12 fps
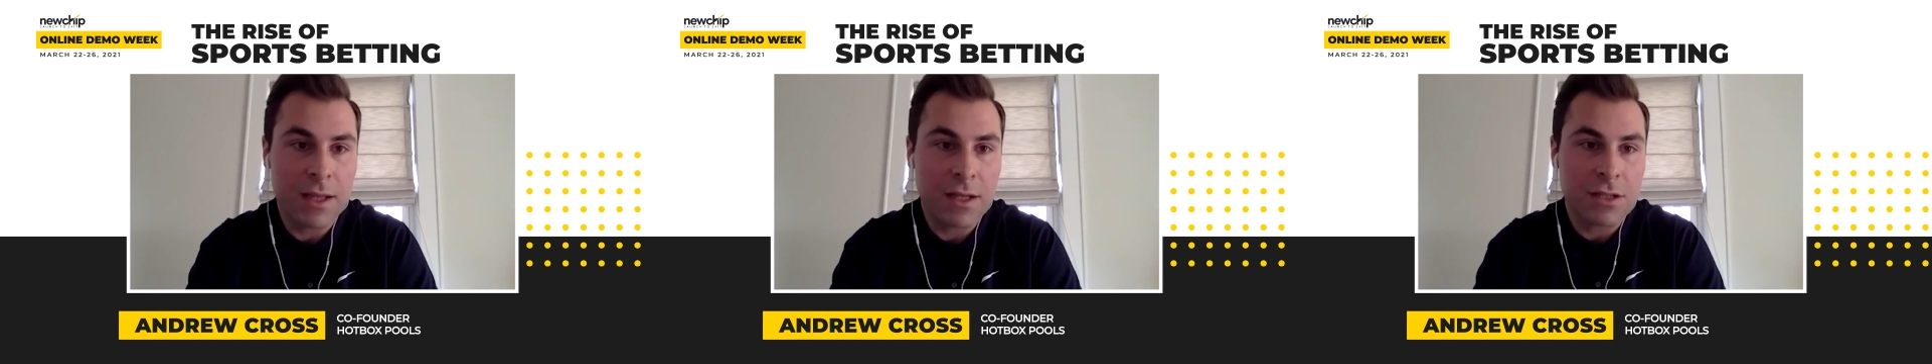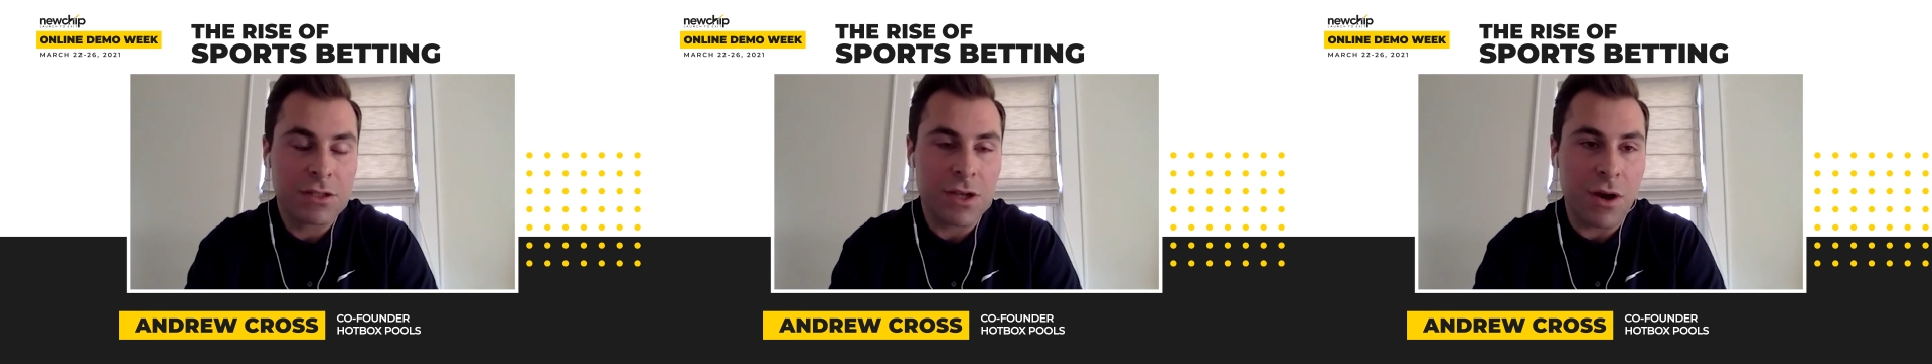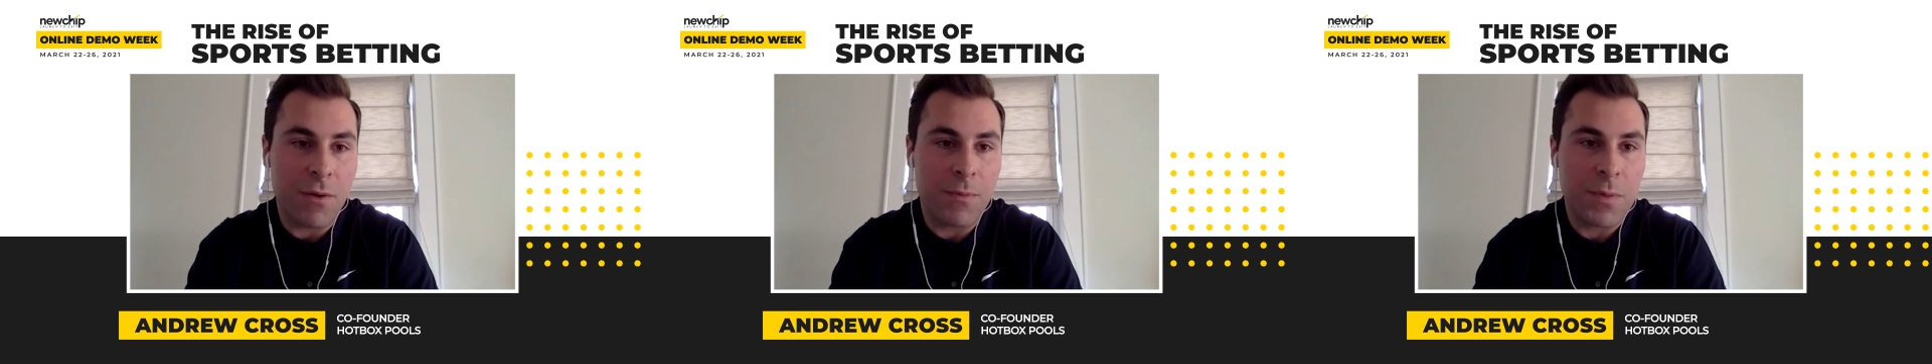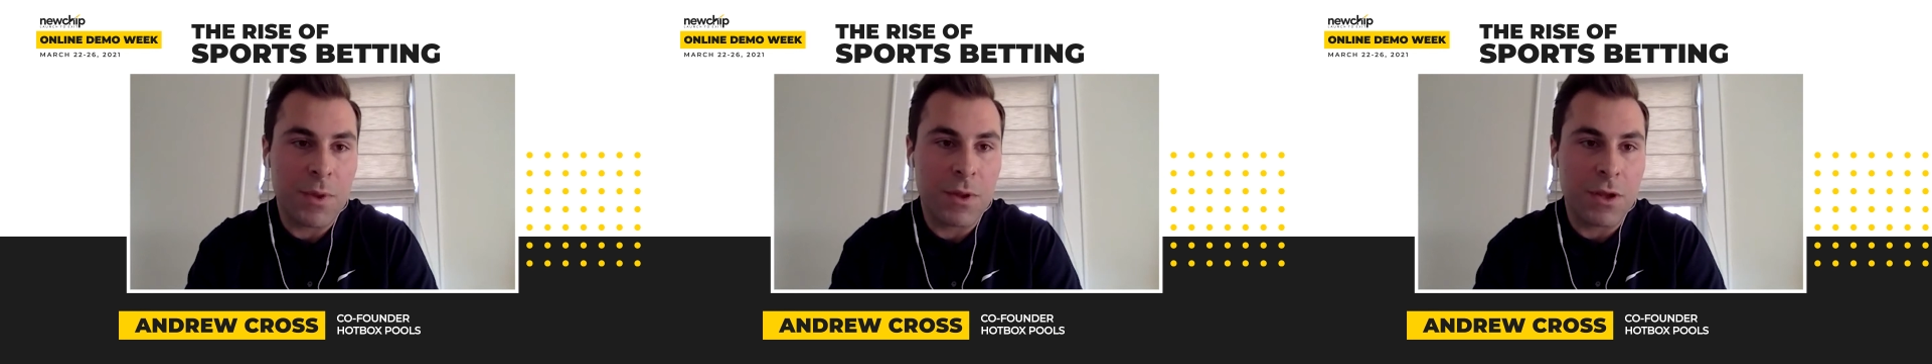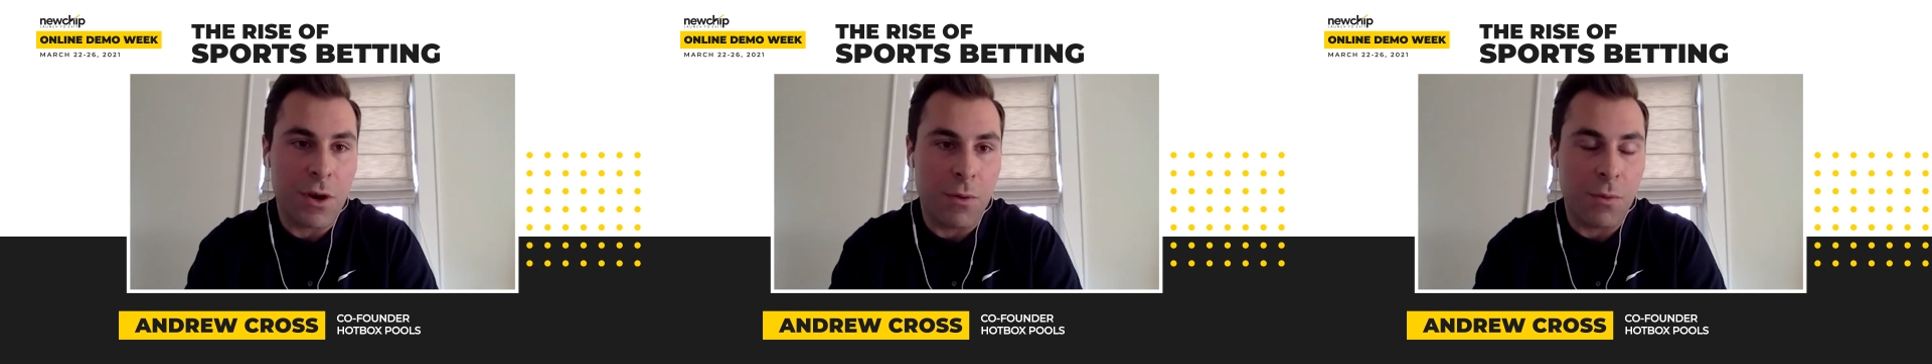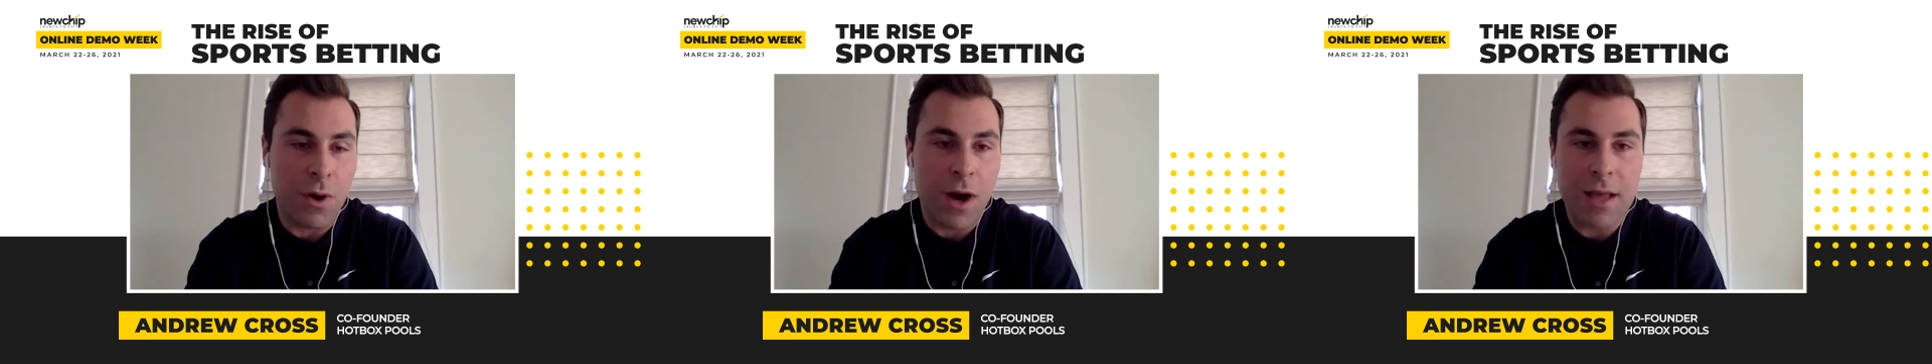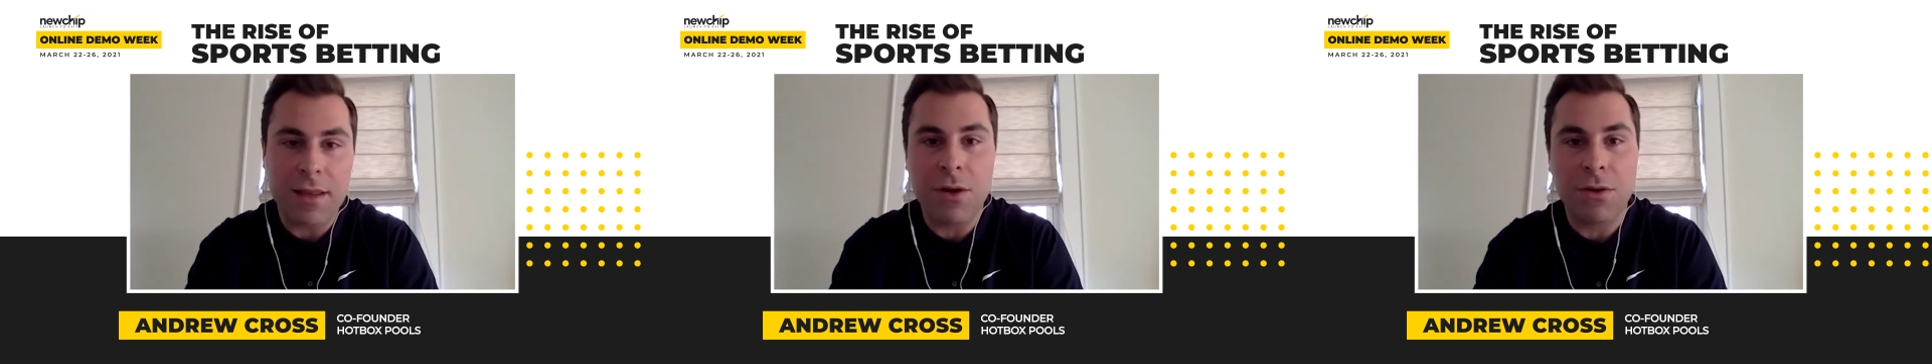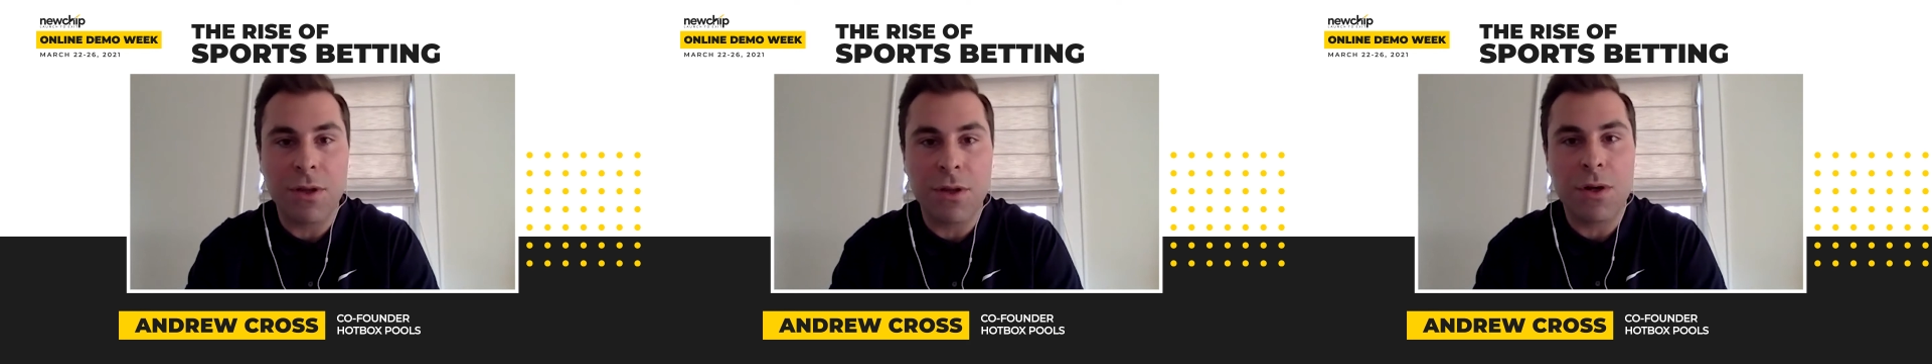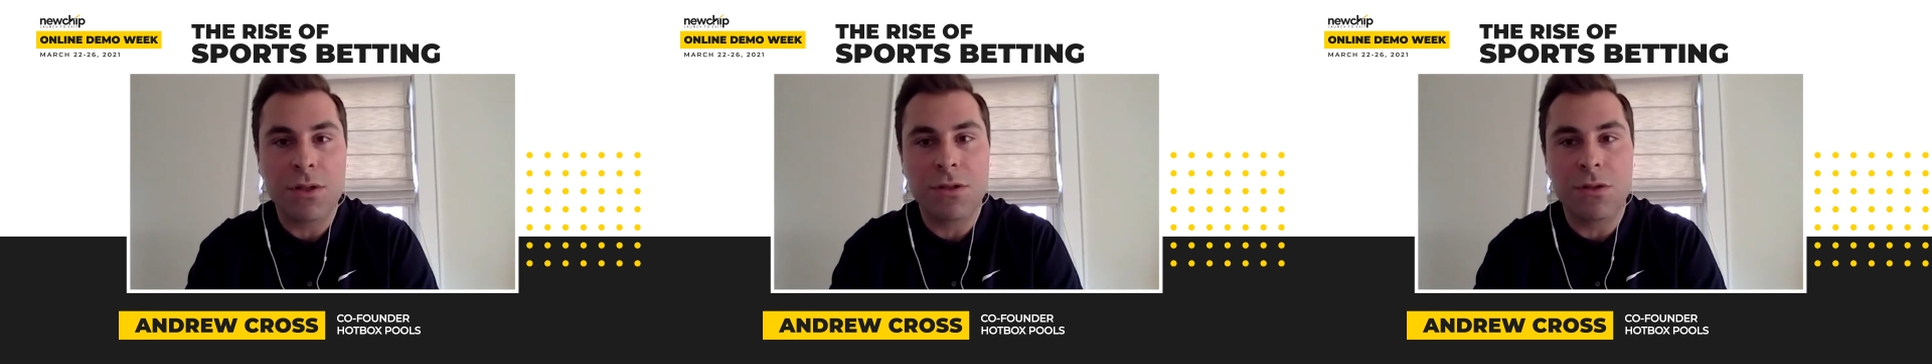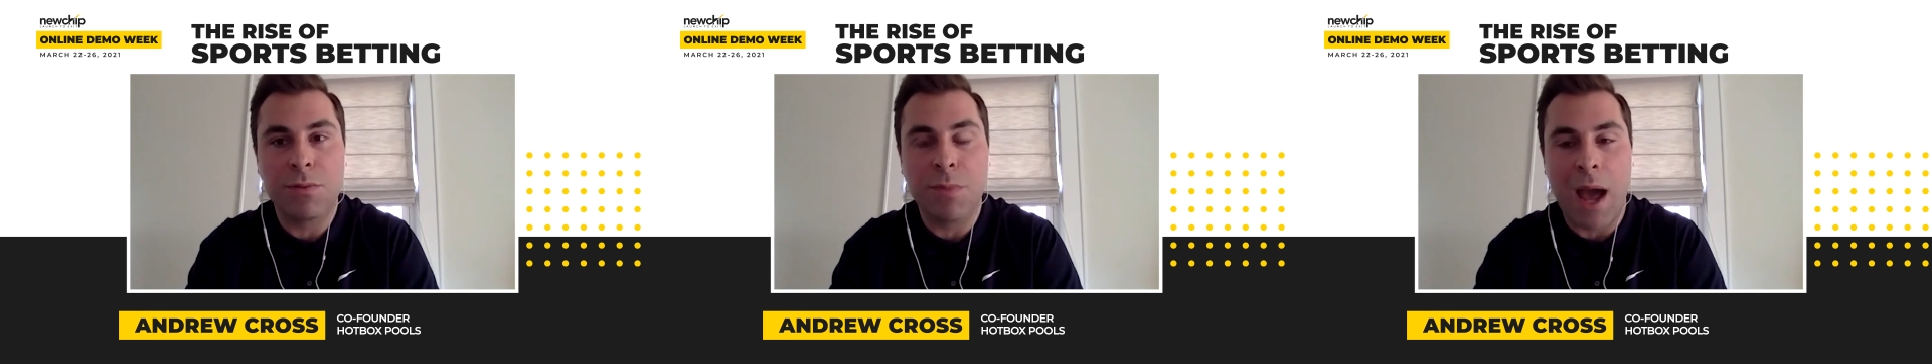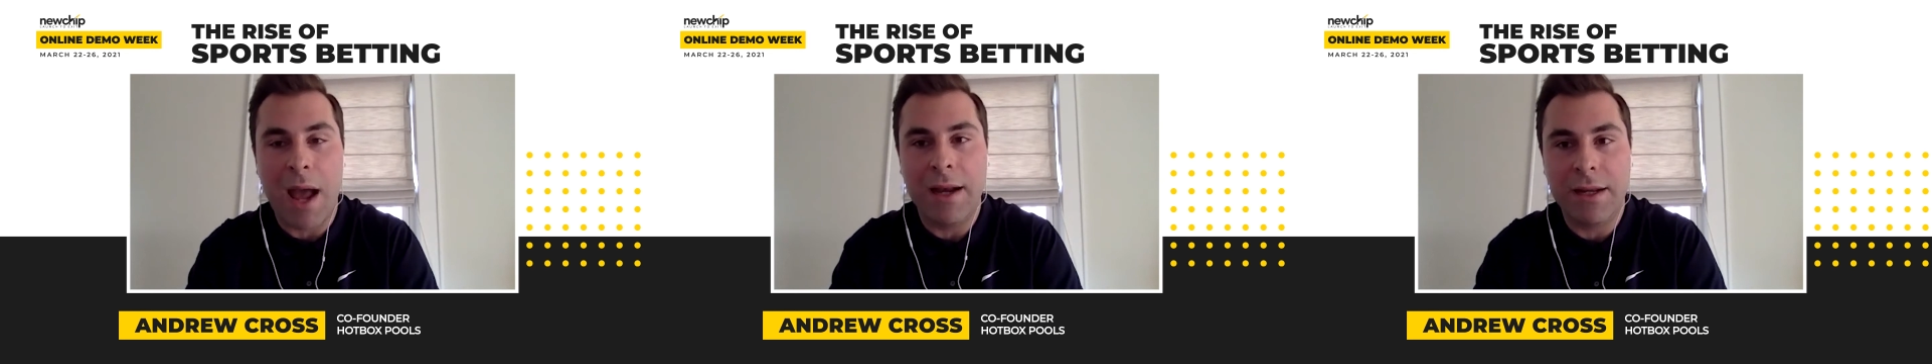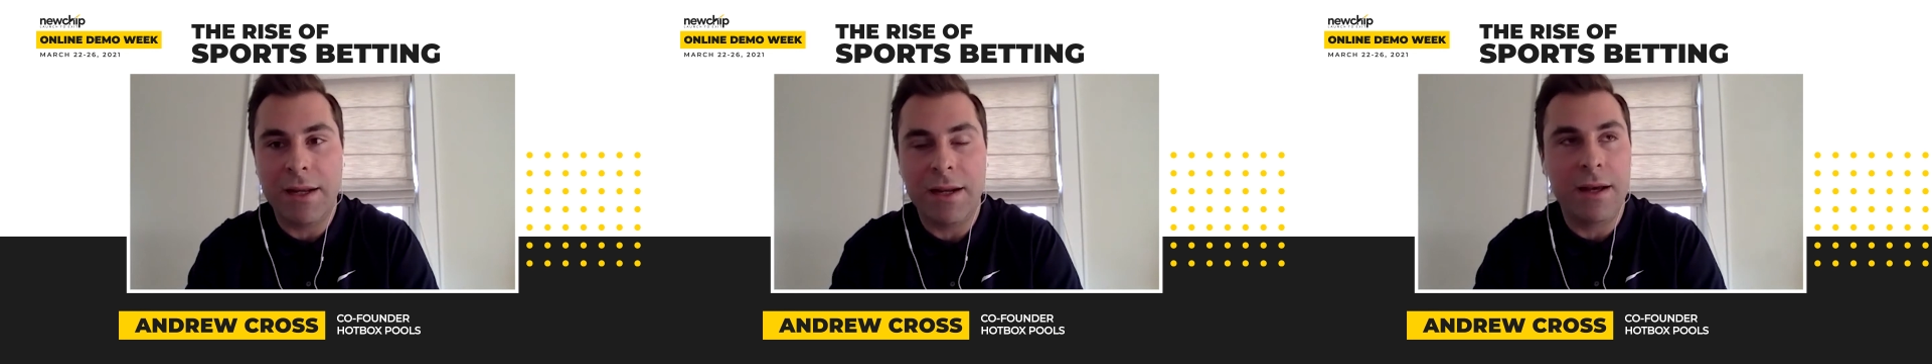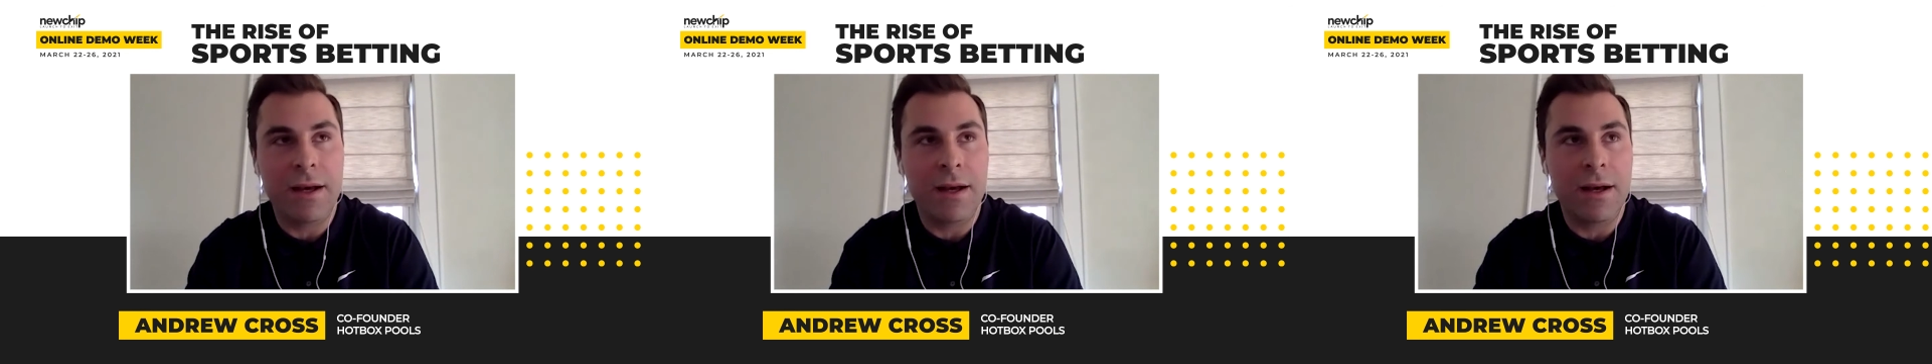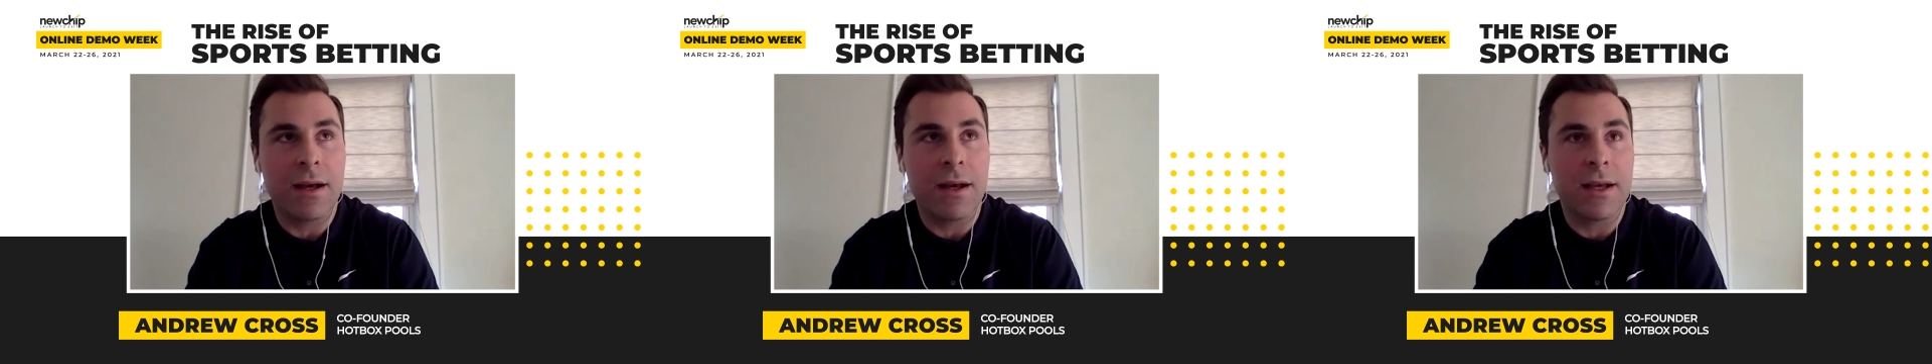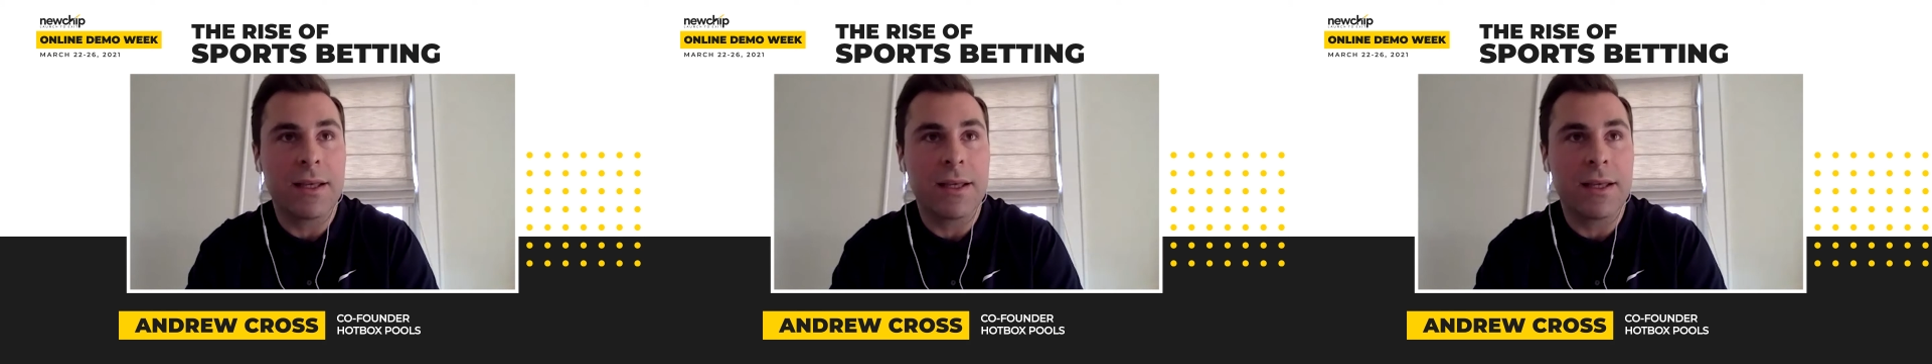So we're not the only ones who's patented a